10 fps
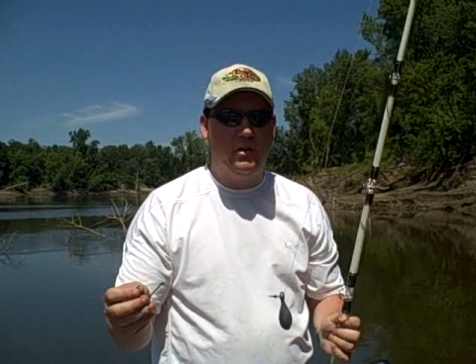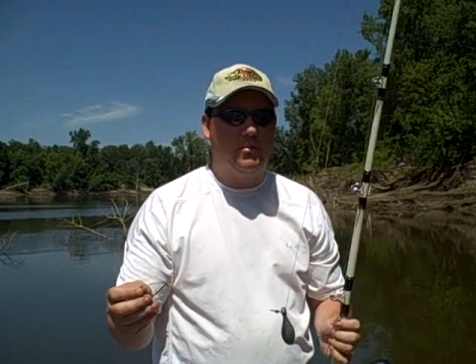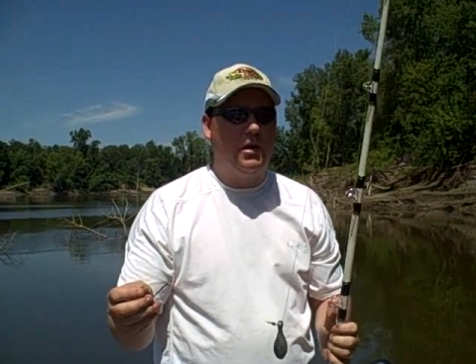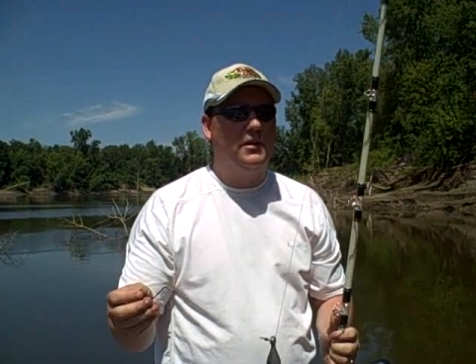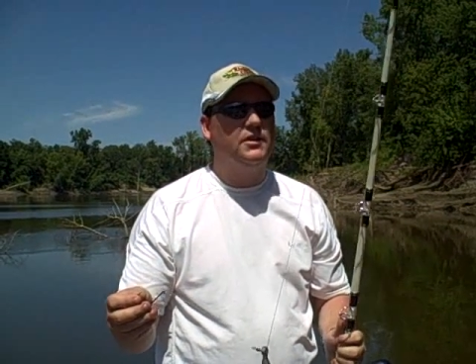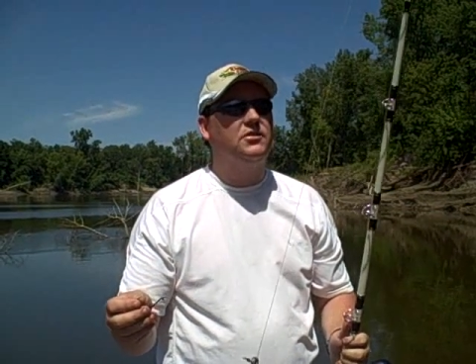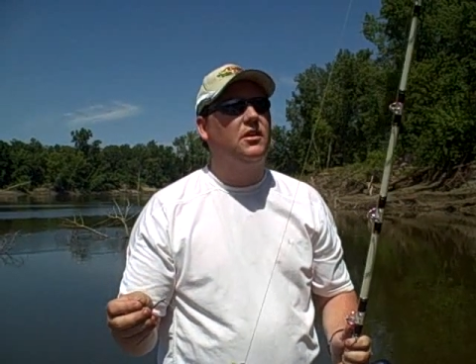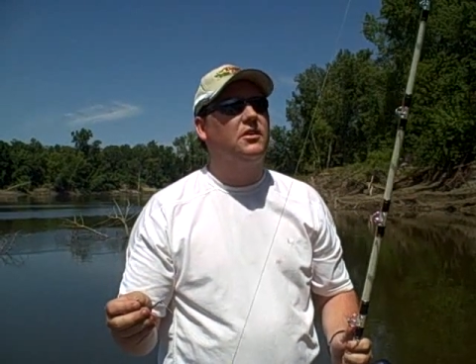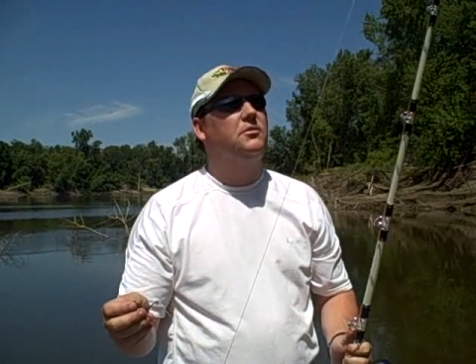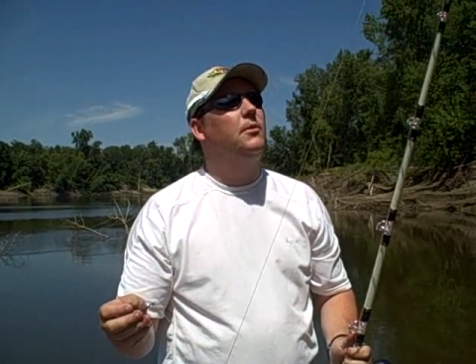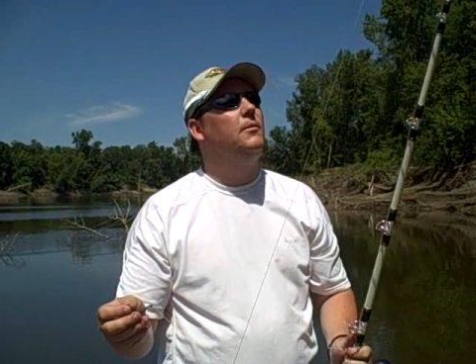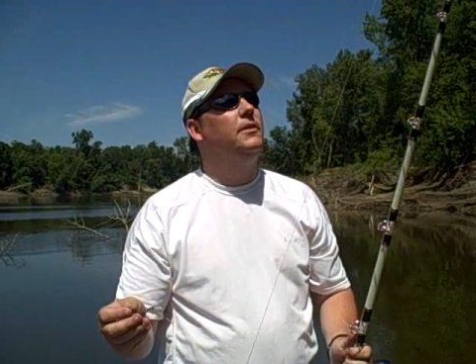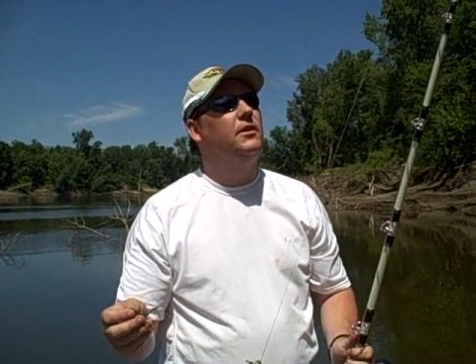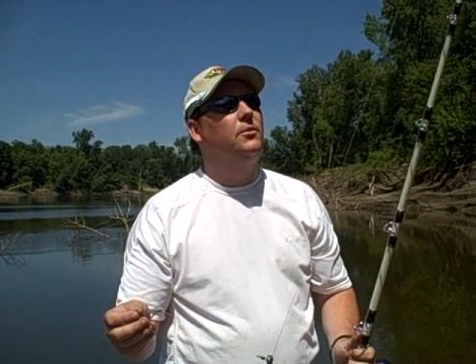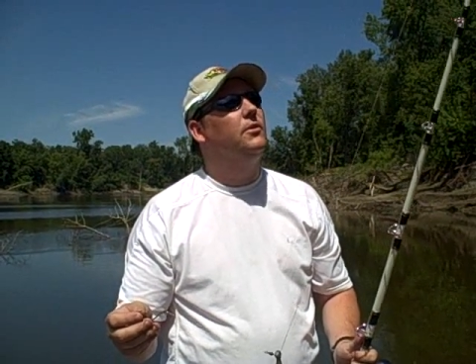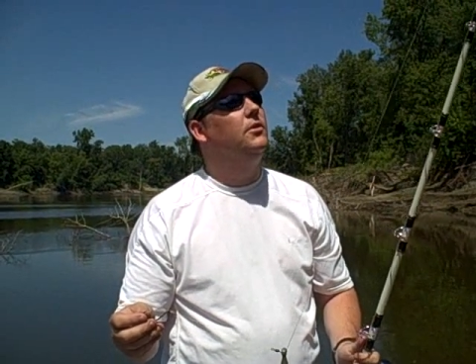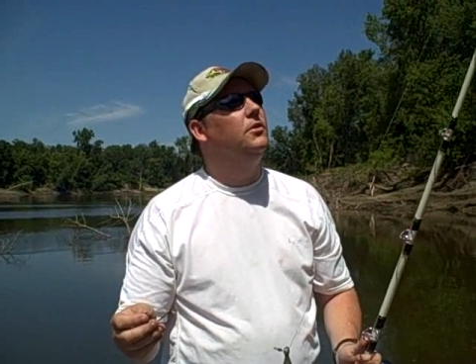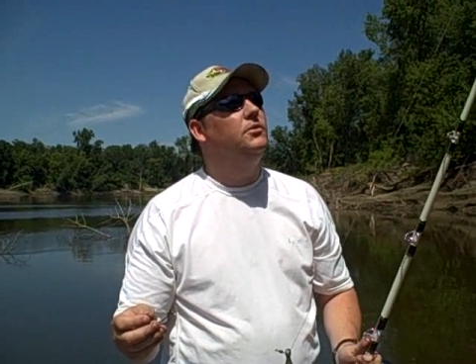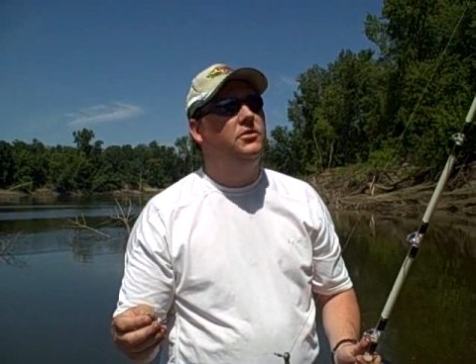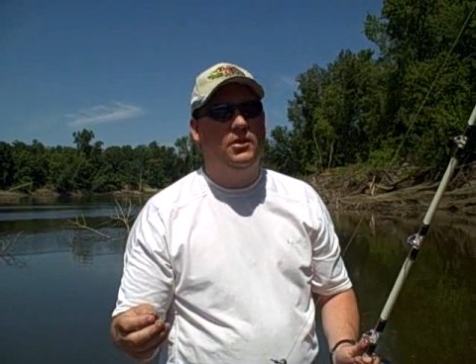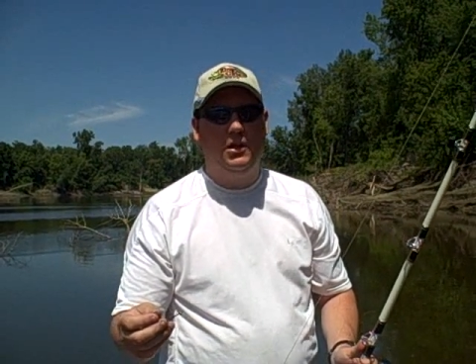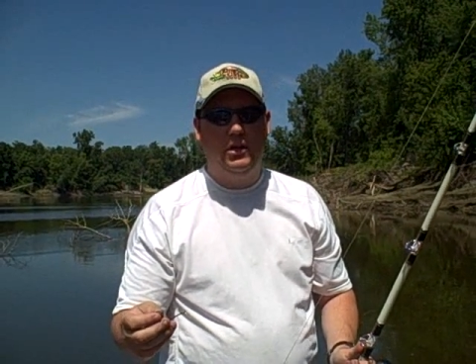and I'm probably going to start experimenting with those.